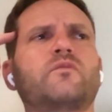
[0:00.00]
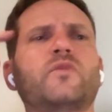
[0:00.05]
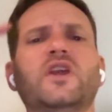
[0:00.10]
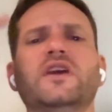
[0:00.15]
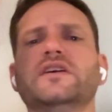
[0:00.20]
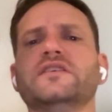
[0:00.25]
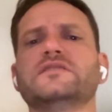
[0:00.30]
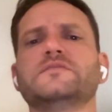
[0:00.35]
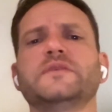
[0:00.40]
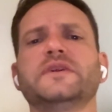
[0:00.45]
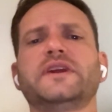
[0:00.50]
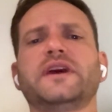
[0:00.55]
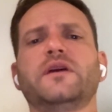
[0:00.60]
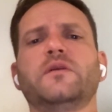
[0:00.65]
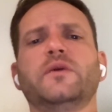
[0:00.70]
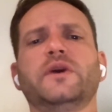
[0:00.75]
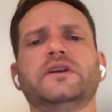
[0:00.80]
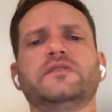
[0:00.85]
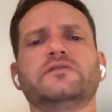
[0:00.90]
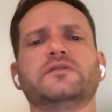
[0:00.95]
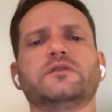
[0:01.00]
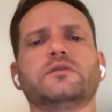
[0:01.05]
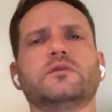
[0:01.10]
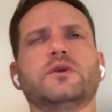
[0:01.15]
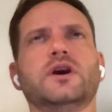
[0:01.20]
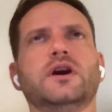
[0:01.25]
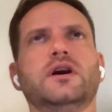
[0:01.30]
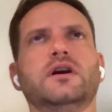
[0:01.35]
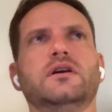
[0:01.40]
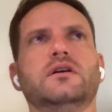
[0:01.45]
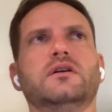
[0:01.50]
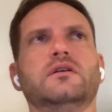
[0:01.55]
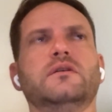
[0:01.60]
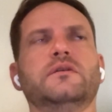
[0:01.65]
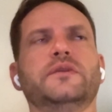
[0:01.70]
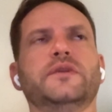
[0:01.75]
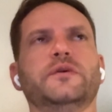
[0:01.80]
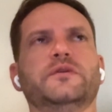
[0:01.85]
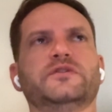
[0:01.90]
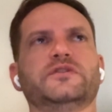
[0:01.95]
And it's been that way for a while.
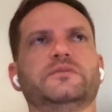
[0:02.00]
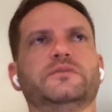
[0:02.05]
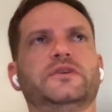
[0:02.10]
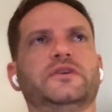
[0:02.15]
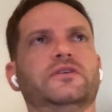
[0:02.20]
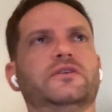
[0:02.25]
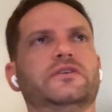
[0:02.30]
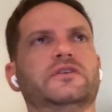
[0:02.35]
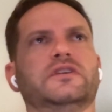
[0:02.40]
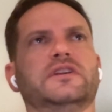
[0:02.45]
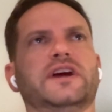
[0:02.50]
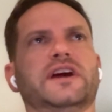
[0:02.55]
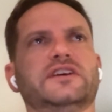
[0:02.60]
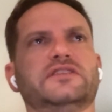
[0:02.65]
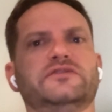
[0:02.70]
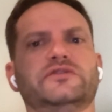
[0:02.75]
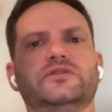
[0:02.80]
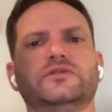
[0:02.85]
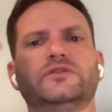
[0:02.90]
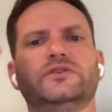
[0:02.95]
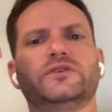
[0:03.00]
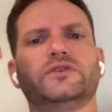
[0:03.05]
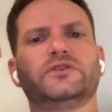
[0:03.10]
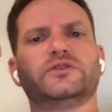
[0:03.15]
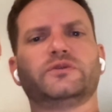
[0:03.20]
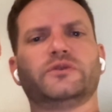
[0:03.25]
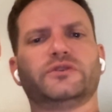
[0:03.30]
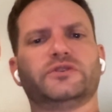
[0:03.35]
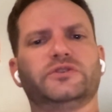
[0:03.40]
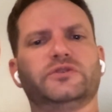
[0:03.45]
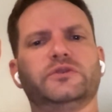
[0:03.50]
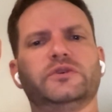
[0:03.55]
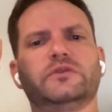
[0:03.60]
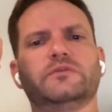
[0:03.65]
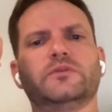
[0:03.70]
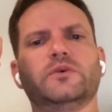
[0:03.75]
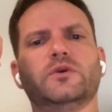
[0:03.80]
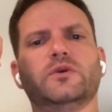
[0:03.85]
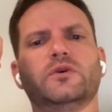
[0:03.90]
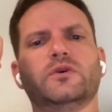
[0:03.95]
There was a period the last few years where I was doing
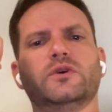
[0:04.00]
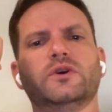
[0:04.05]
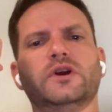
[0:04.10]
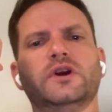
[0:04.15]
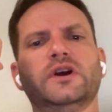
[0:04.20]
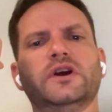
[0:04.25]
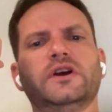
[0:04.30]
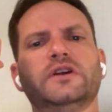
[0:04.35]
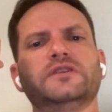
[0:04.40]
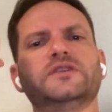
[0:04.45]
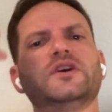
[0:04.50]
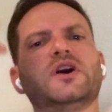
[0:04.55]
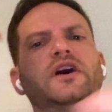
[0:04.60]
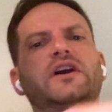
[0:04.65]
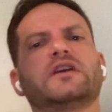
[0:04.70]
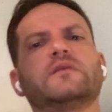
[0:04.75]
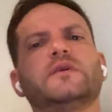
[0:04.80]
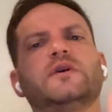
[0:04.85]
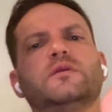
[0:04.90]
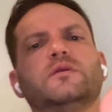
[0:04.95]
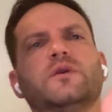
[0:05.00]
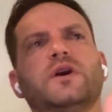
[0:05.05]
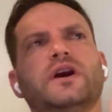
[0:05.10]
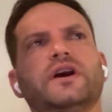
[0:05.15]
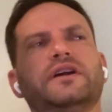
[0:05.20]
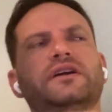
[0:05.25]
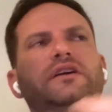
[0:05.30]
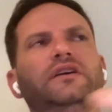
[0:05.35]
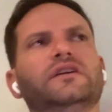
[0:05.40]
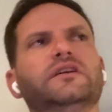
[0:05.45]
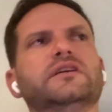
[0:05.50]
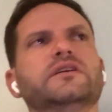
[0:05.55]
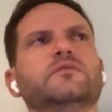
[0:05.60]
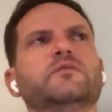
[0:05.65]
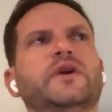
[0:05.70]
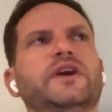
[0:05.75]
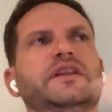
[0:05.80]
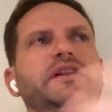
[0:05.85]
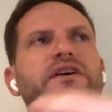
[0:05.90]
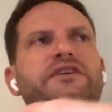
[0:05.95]
more document writing and
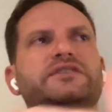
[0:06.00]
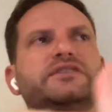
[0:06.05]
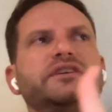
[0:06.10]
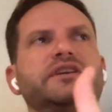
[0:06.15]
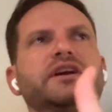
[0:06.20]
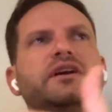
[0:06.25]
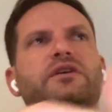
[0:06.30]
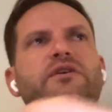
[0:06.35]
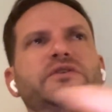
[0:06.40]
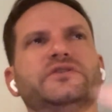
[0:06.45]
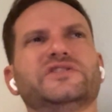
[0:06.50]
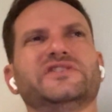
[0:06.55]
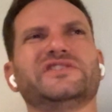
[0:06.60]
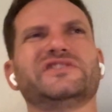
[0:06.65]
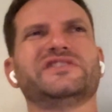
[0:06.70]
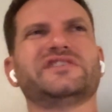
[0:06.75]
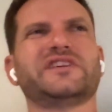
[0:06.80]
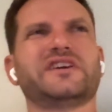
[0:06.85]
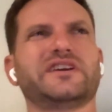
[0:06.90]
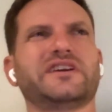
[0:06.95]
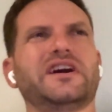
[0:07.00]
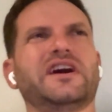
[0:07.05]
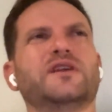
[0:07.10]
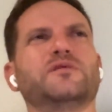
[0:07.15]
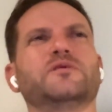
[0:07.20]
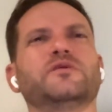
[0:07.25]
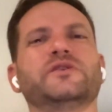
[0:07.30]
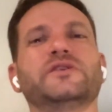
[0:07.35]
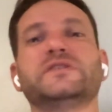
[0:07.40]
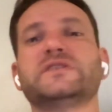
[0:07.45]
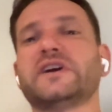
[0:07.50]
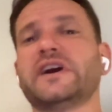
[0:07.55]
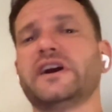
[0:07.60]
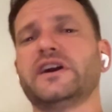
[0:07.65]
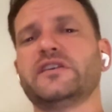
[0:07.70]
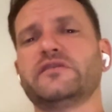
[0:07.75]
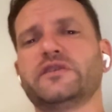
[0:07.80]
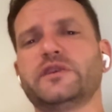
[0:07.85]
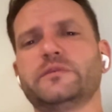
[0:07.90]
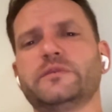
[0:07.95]
way less analysis, and I got really tired
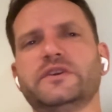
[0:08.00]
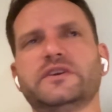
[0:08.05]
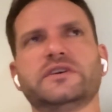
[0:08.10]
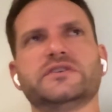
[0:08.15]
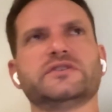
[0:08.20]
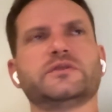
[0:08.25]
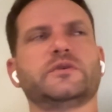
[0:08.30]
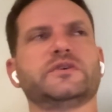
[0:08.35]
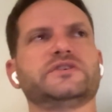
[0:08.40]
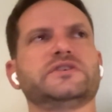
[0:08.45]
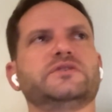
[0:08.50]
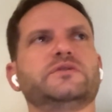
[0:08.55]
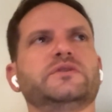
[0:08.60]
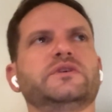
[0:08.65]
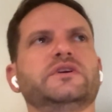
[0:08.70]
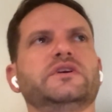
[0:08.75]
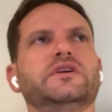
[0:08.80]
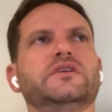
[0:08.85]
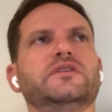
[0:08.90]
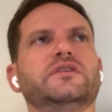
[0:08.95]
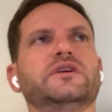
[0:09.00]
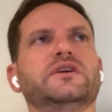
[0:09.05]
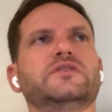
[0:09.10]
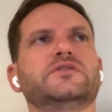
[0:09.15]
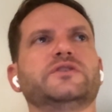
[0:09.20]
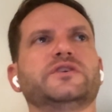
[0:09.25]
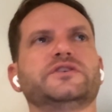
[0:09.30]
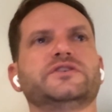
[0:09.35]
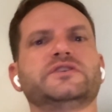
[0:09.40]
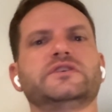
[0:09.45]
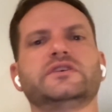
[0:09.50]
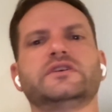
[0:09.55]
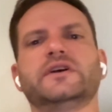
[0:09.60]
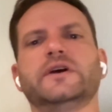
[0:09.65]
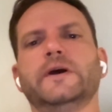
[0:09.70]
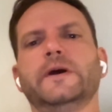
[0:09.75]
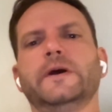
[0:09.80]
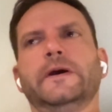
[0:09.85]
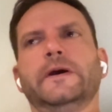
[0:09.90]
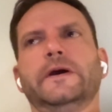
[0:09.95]
of it because I wasn't doing anything interesting.
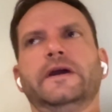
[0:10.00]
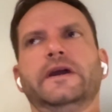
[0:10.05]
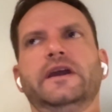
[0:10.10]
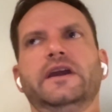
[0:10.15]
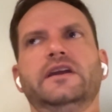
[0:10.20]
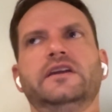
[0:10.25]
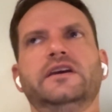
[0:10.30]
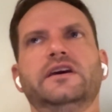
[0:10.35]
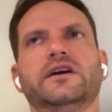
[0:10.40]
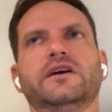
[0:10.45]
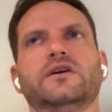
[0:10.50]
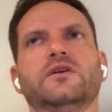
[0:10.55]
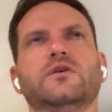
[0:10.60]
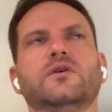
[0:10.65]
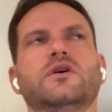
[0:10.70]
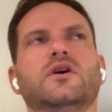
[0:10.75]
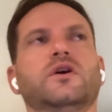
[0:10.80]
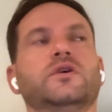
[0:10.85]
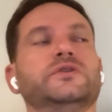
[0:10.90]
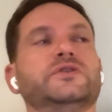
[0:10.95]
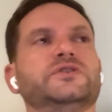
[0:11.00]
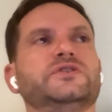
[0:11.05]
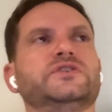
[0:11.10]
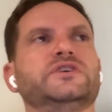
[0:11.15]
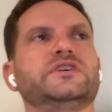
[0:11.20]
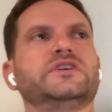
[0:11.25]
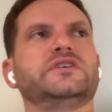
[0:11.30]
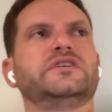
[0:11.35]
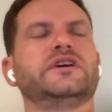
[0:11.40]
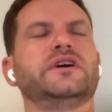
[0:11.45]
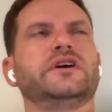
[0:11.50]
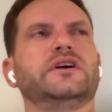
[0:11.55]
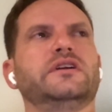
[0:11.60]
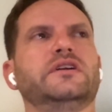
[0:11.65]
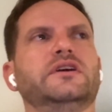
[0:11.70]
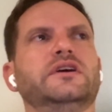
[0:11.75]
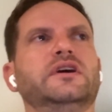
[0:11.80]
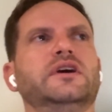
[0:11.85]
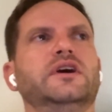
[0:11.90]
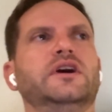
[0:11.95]
And now I'll just say that
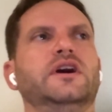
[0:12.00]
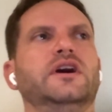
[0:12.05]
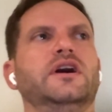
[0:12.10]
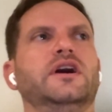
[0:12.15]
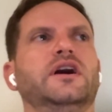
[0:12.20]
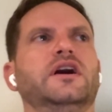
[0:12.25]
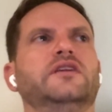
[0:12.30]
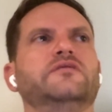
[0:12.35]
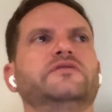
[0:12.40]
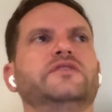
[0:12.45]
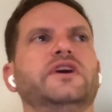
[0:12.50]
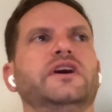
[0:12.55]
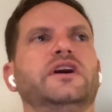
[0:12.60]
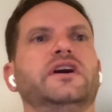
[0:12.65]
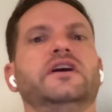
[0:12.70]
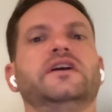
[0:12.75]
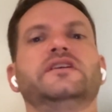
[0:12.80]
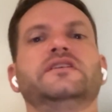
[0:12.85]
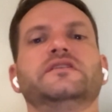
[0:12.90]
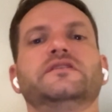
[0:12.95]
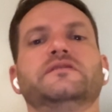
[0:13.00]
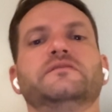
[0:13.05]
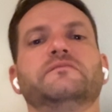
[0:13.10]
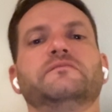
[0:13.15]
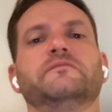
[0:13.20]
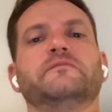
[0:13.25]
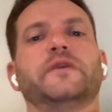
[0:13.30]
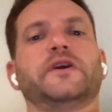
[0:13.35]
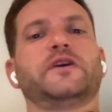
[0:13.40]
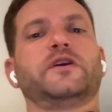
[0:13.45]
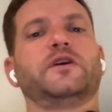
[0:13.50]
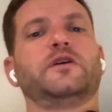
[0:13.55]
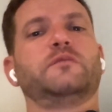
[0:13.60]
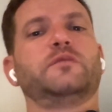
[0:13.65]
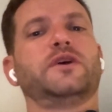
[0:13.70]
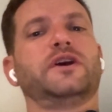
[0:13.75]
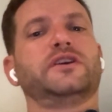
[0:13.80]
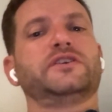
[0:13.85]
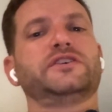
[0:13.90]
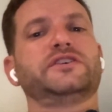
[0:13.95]
I've got my current
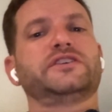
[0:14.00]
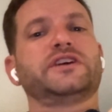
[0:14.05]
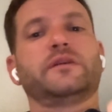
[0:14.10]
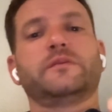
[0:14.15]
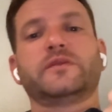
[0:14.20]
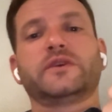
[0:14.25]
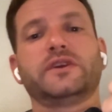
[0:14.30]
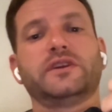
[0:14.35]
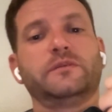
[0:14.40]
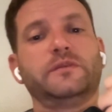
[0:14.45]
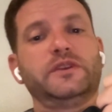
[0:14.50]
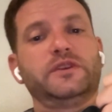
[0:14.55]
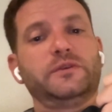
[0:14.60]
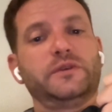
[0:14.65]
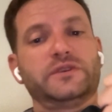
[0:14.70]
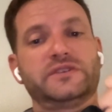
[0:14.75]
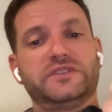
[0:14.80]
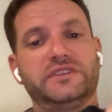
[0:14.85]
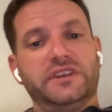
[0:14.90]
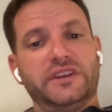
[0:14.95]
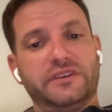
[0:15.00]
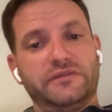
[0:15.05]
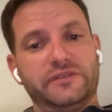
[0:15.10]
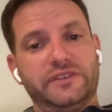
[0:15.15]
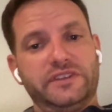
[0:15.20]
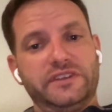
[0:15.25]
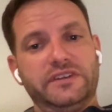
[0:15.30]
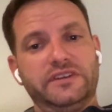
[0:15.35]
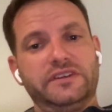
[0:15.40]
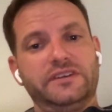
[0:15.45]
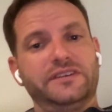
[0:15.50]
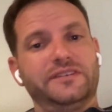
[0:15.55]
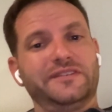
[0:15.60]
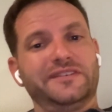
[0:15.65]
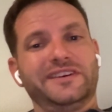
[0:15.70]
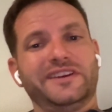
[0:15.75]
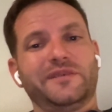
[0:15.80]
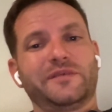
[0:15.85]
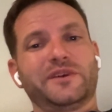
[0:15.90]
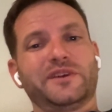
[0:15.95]
project. I'm going to be doing CFD,
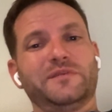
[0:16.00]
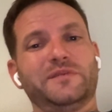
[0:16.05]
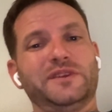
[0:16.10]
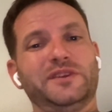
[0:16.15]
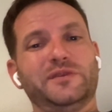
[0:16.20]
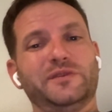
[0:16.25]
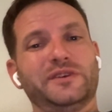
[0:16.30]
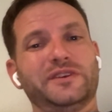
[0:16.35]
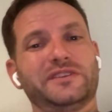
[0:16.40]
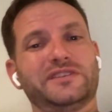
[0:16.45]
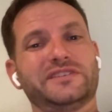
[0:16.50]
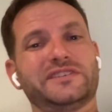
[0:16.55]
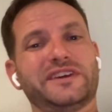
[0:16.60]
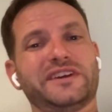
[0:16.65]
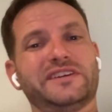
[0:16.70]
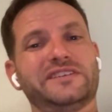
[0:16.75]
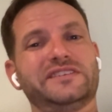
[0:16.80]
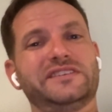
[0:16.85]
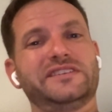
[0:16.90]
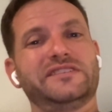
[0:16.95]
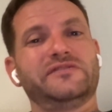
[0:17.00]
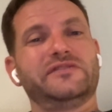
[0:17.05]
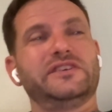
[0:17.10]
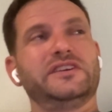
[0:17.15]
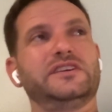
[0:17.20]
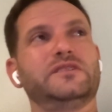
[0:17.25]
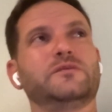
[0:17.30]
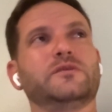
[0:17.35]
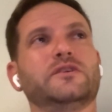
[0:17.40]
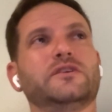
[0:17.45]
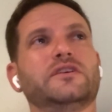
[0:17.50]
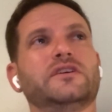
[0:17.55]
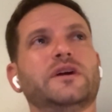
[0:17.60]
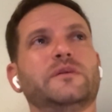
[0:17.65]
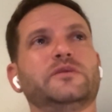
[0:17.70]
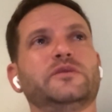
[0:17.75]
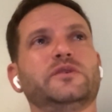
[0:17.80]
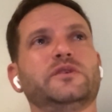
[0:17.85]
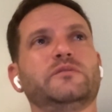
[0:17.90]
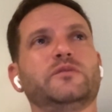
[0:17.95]
and I'm going to be doing science CFD, where I'm
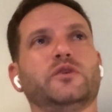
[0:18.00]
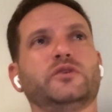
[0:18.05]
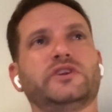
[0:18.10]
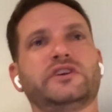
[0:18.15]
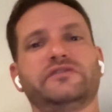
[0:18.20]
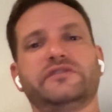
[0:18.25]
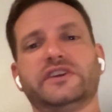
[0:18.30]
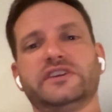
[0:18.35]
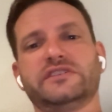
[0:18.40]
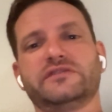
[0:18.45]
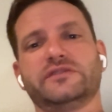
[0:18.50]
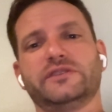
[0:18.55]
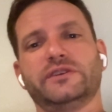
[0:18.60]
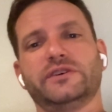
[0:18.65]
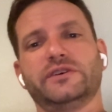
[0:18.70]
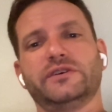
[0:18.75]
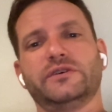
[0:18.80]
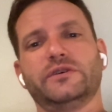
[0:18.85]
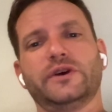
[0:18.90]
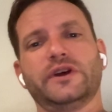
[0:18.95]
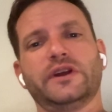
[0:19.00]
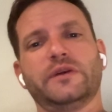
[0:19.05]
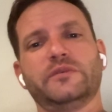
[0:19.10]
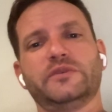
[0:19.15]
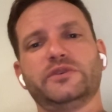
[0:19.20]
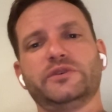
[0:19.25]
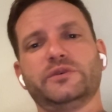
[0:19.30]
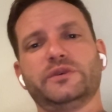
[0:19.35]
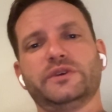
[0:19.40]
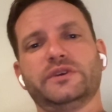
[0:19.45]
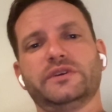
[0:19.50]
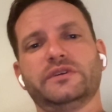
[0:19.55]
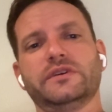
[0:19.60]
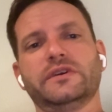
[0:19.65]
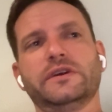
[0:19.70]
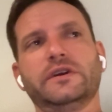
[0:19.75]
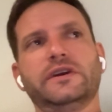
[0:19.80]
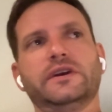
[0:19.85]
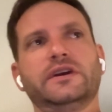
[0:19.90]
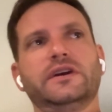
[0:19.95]
doing multi-phase flow and I'm doing
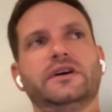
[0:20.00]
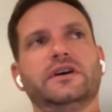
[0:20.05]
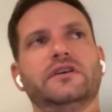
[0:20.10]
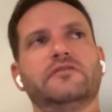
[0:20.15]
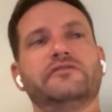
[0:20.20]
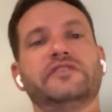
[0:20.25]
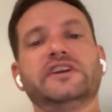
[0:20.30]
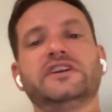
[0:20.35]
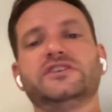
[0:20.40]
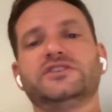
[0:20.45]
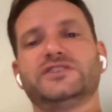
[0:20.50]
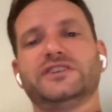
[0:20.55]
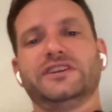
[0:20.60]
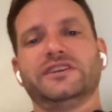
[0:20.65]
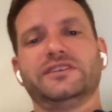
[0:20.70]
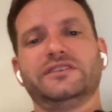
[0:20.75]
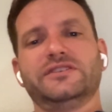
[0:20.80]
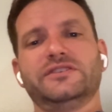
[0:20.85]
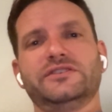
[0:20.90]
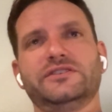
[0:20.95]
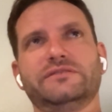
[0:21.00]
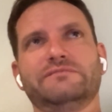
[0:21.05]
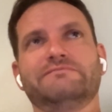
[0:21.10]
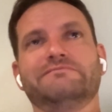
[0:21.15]
phase change,